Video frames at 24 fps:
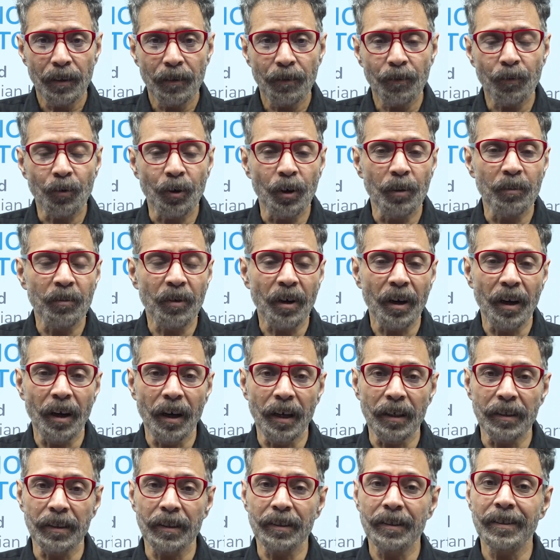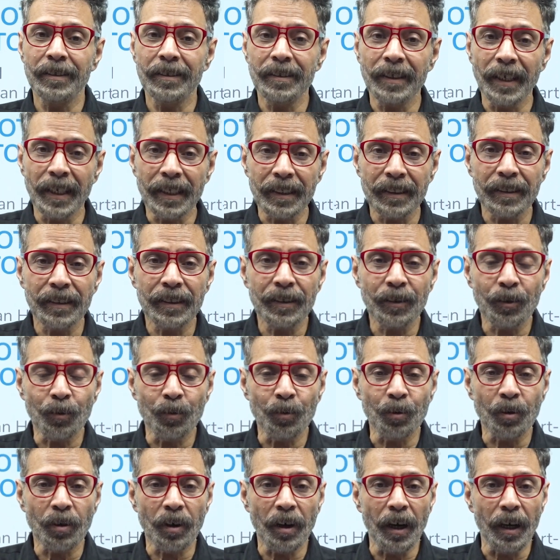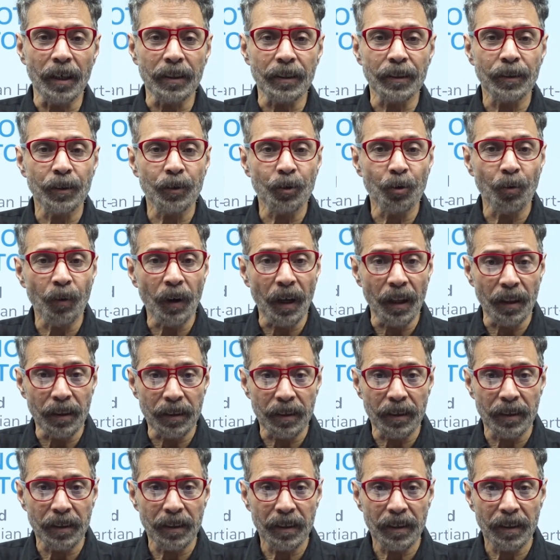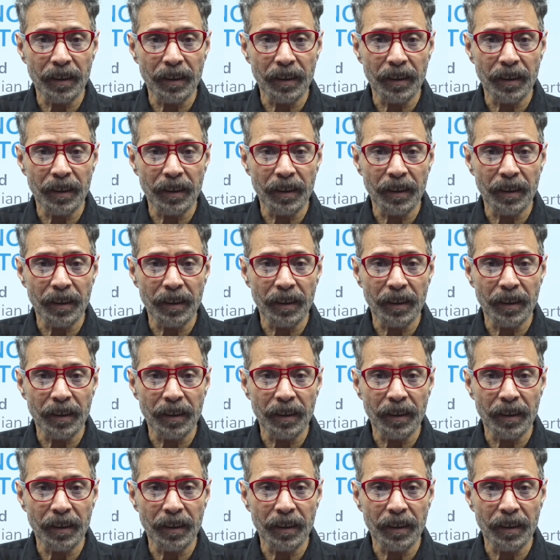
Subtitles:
from class 6 to class 12th